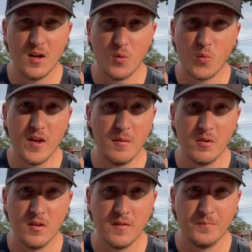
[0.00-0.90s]
rib.
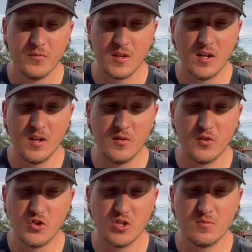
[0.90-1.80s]

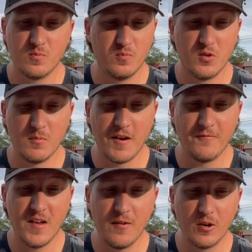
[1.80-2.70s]
They're my
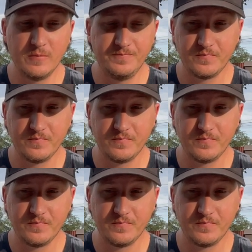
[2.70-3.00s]
favorite.